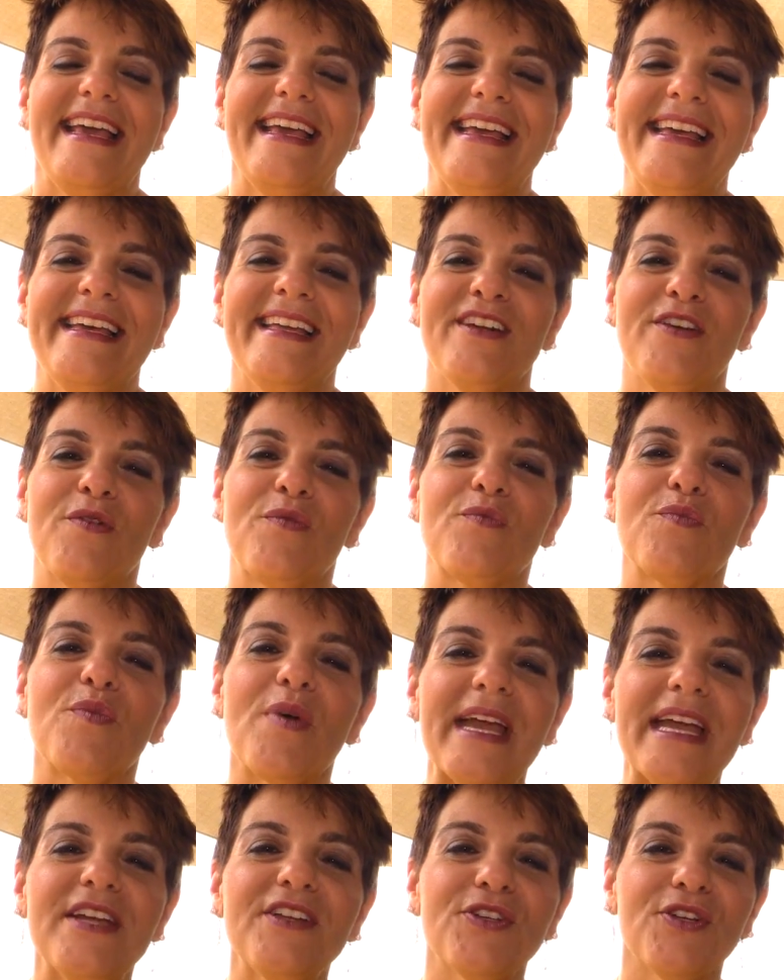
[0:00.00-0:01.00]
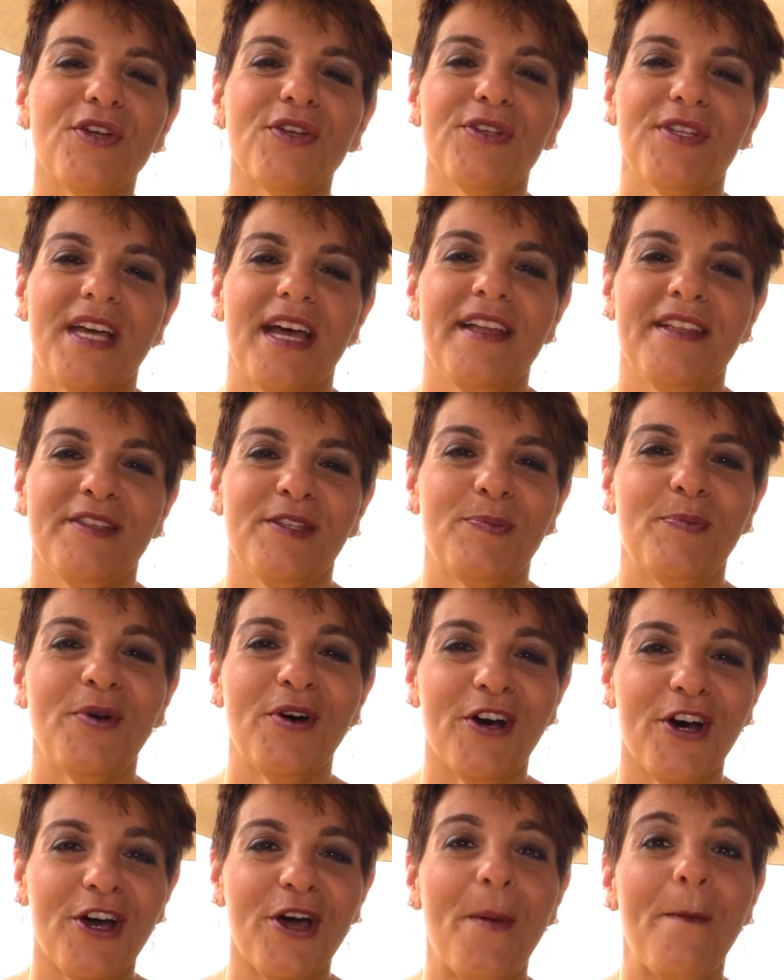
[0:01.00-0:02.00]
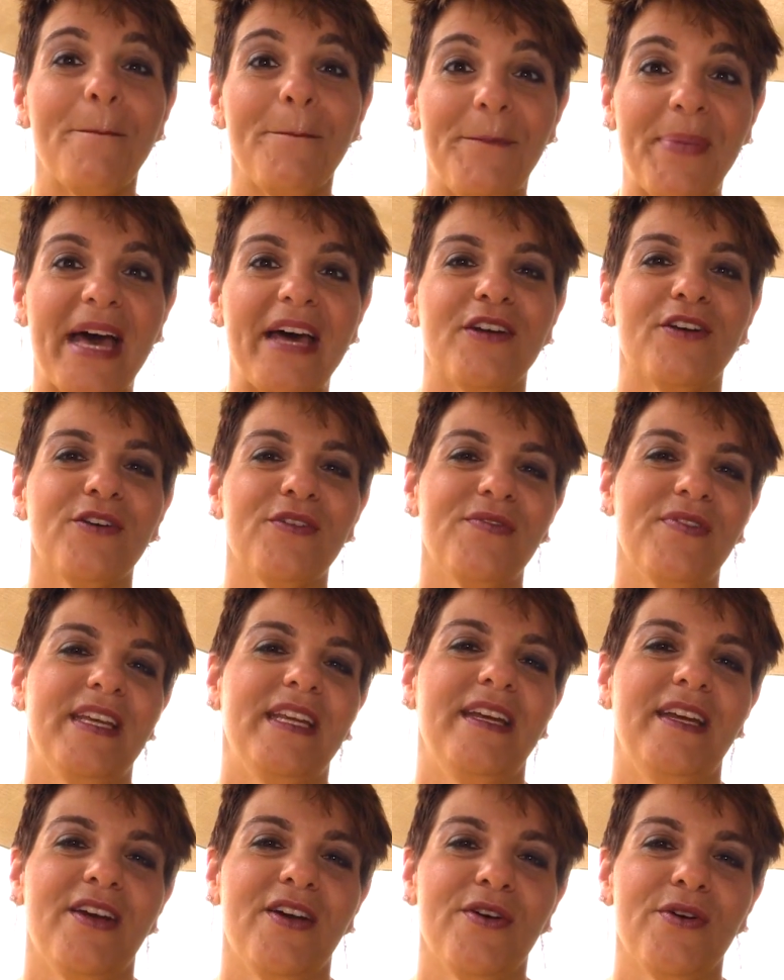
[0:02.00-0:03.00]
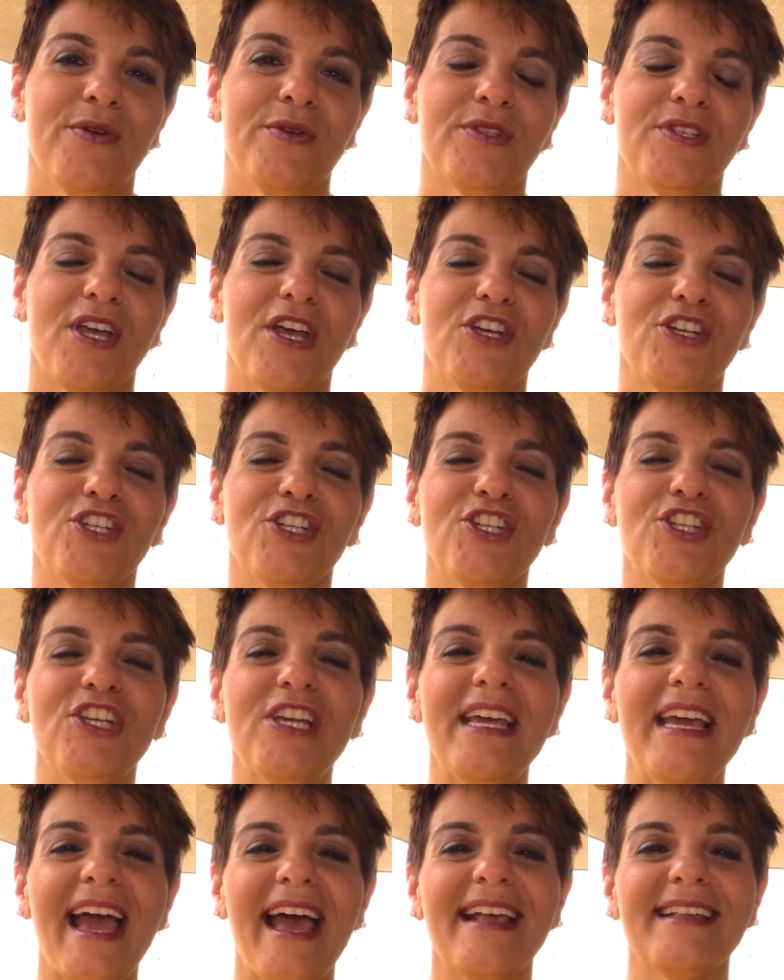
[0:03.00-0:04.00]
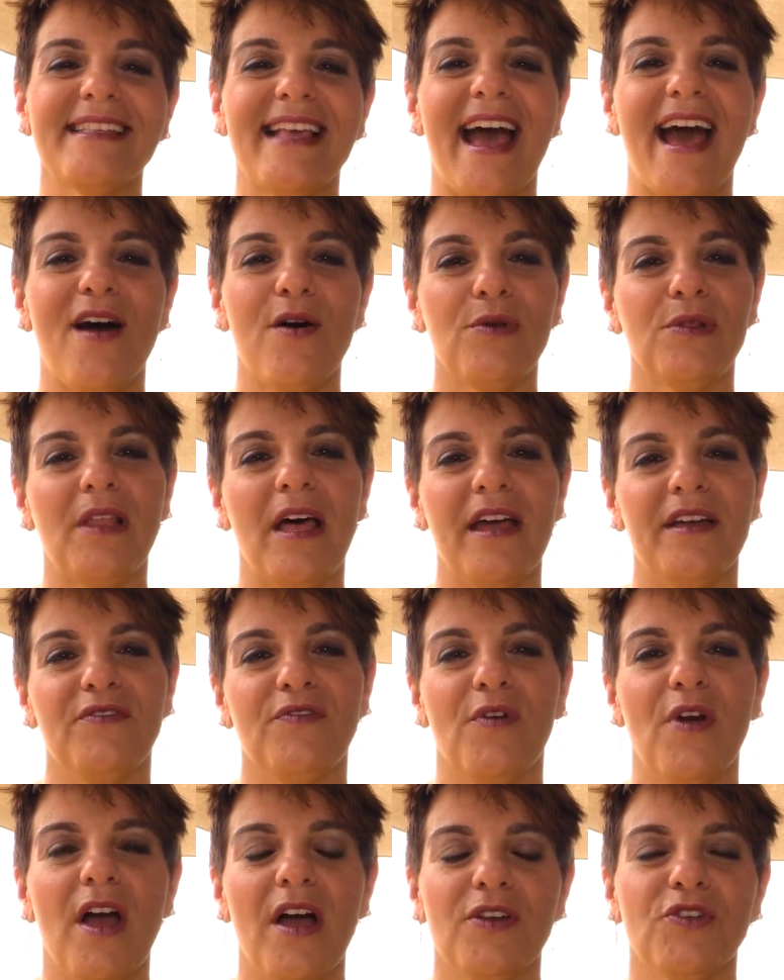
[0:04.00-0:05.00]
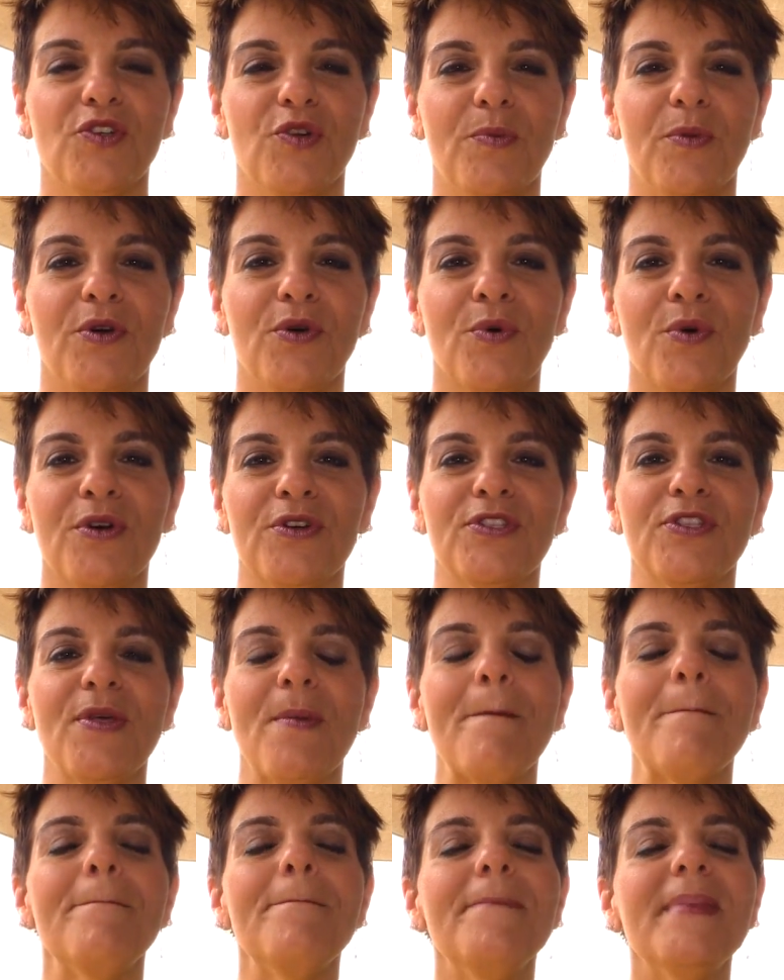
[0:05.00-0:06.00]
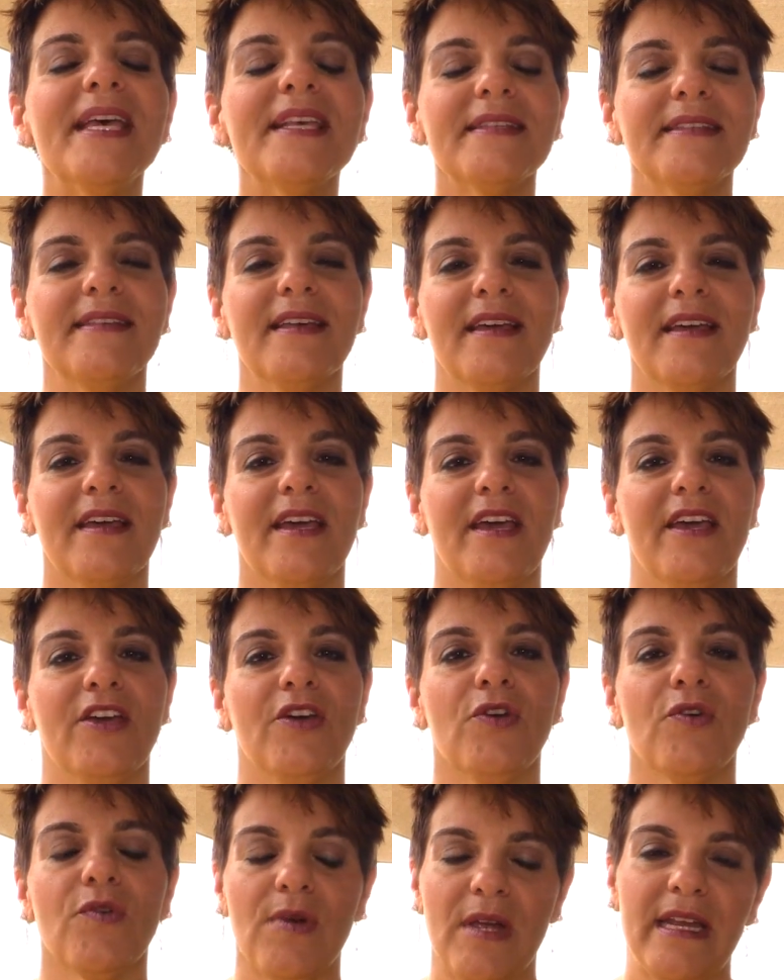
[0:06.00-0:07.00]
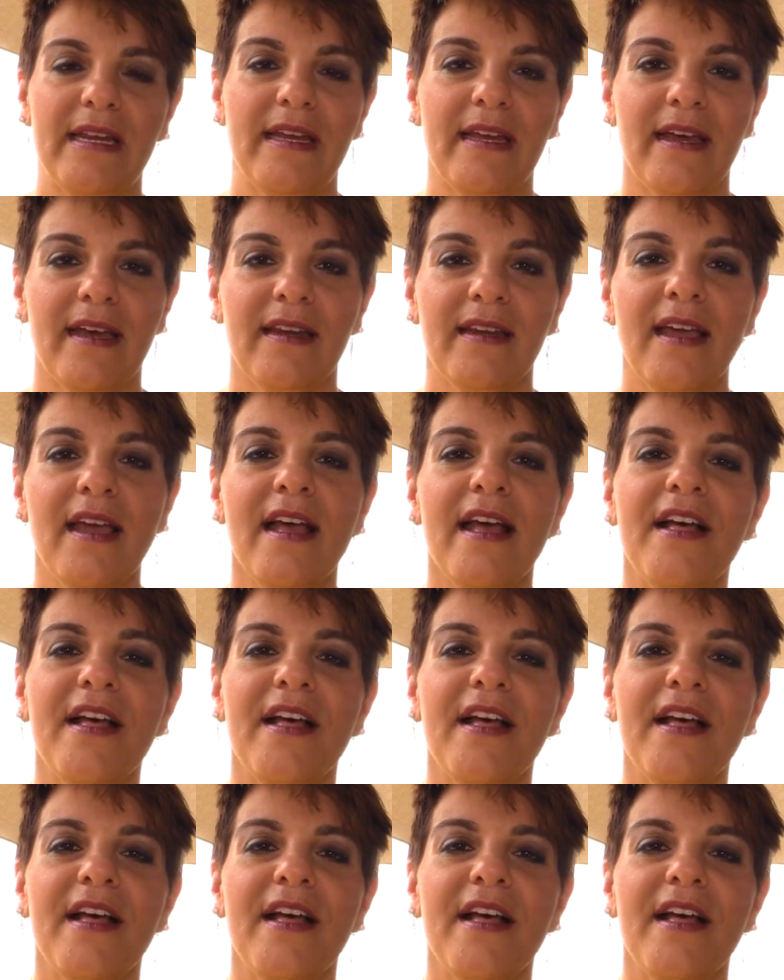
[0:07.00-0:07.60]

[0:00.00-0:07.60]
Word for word: In Rachel Dunn's book, Better Videos, she has outlined for entrepreneurs the missing ingredient,